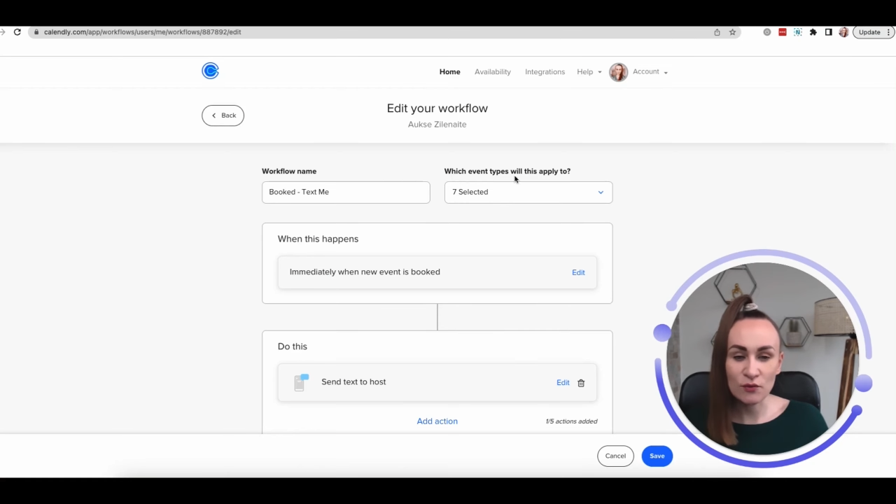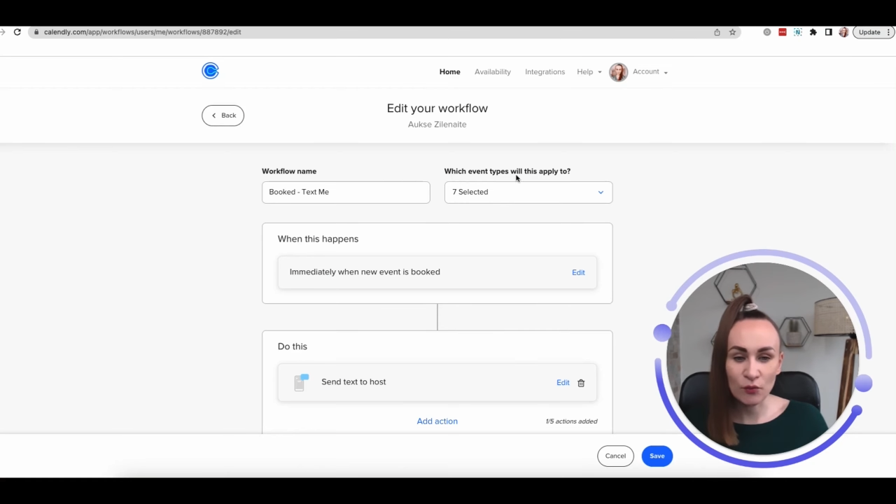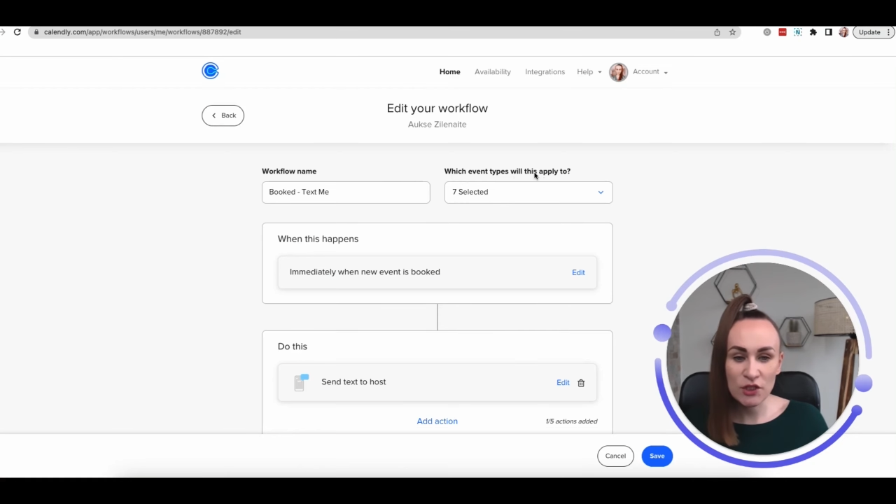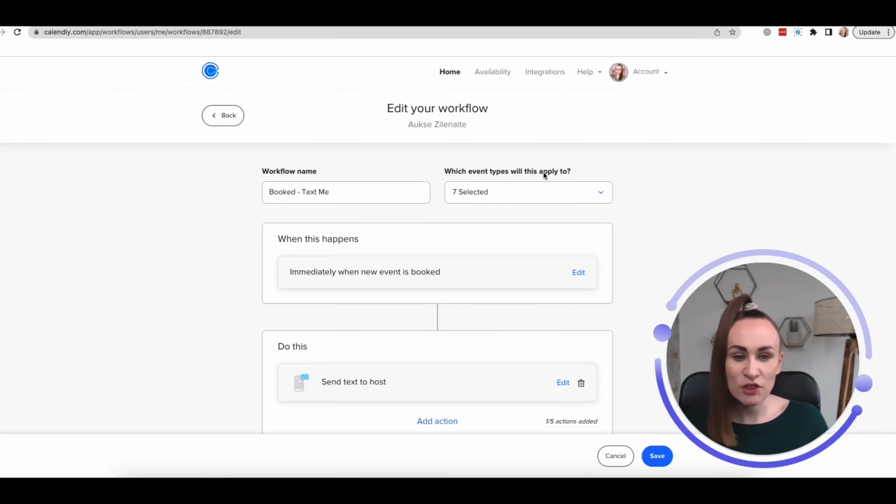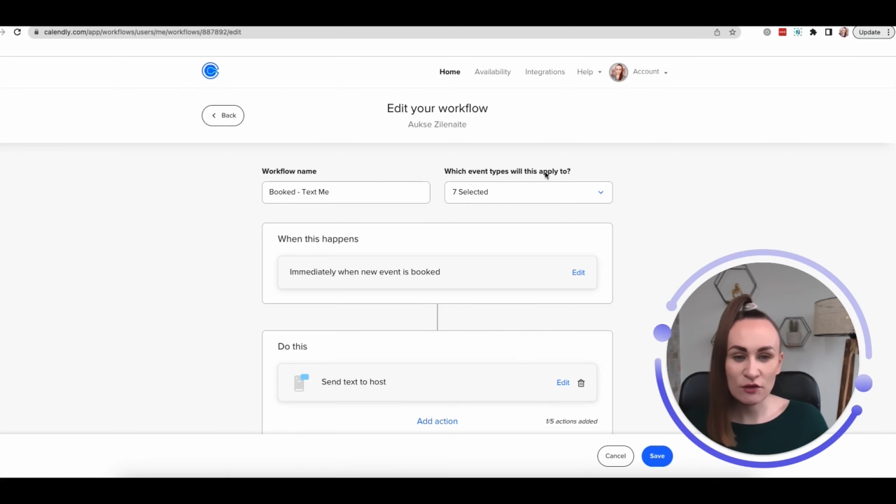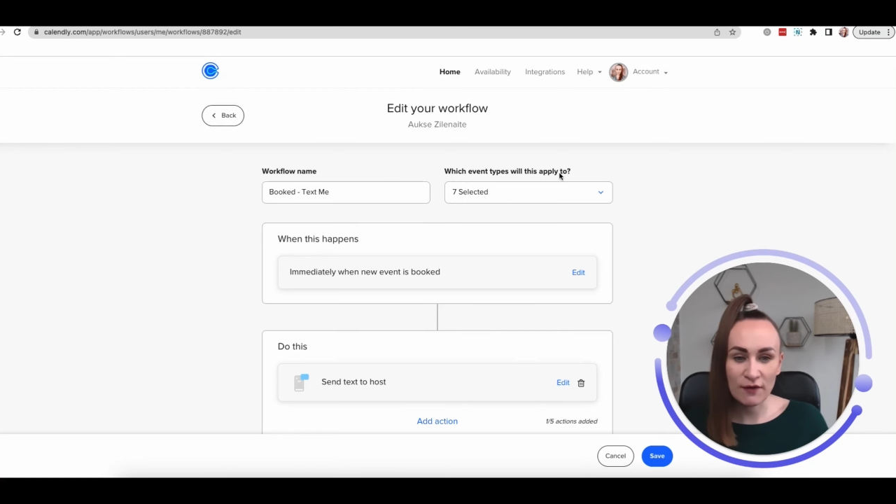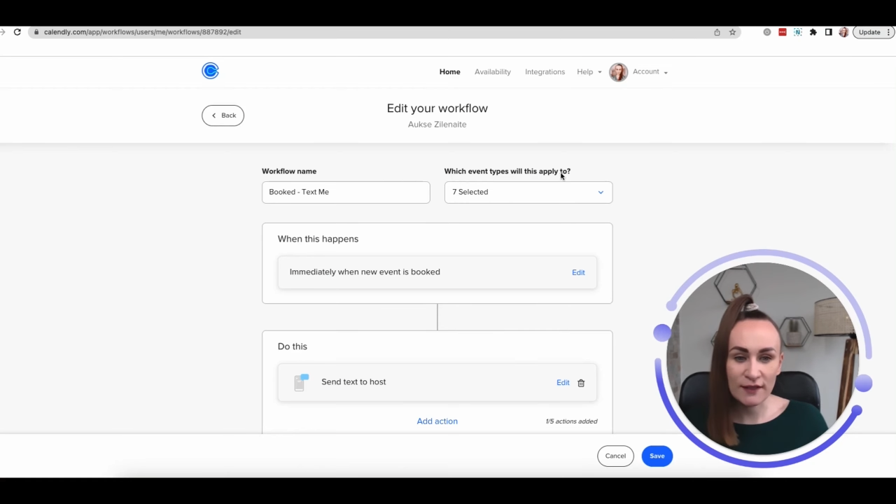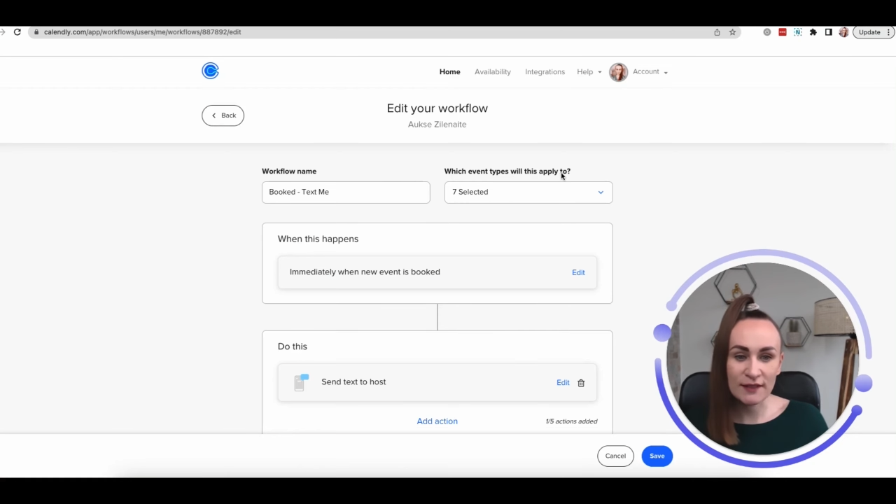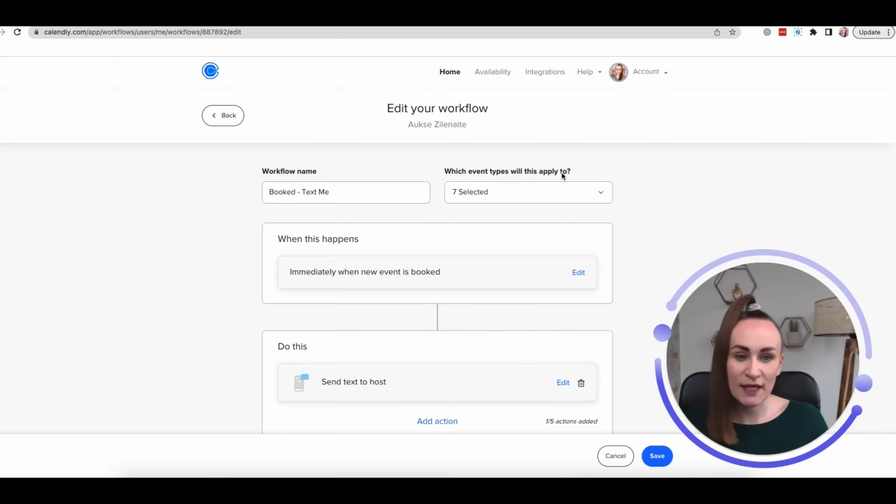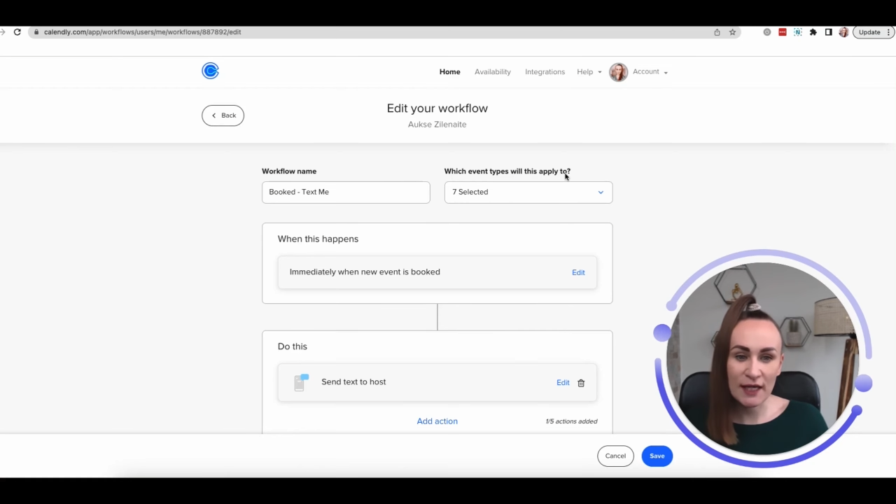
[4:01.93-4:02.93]
which
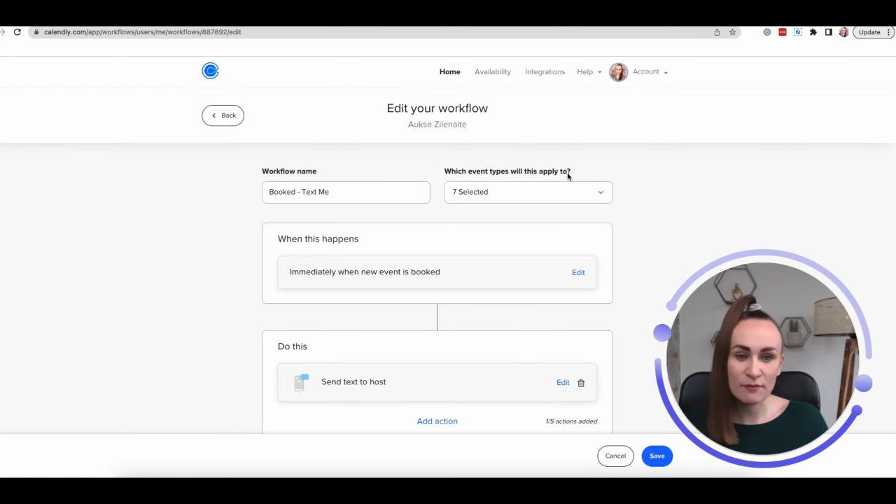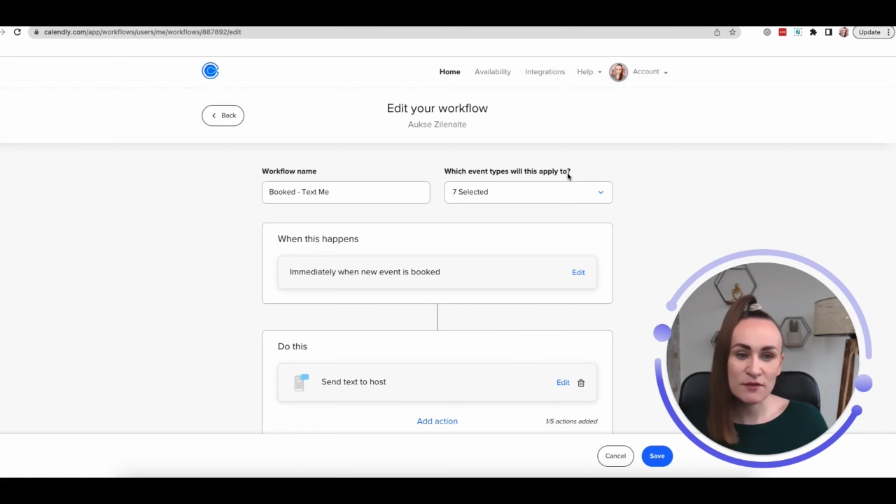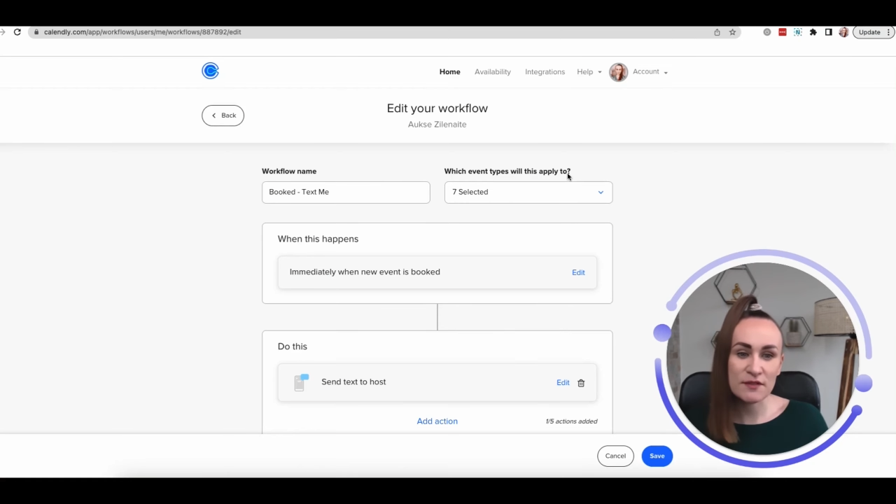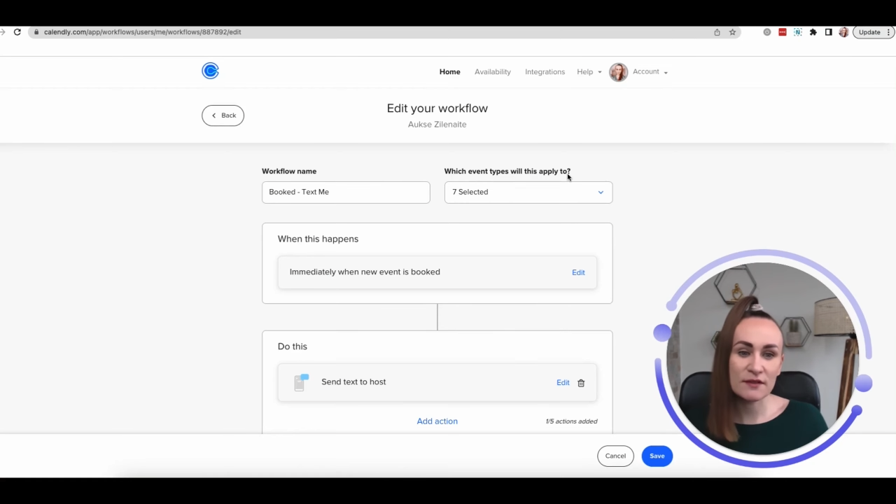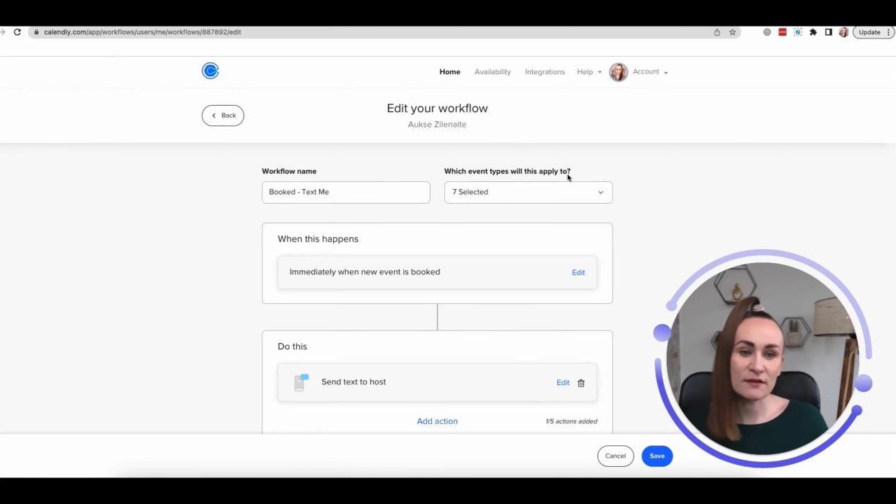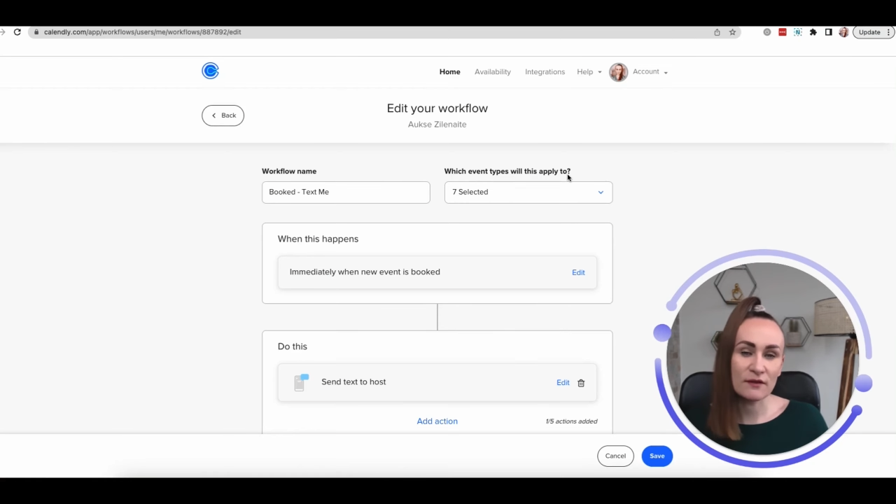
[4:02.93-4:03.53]
event types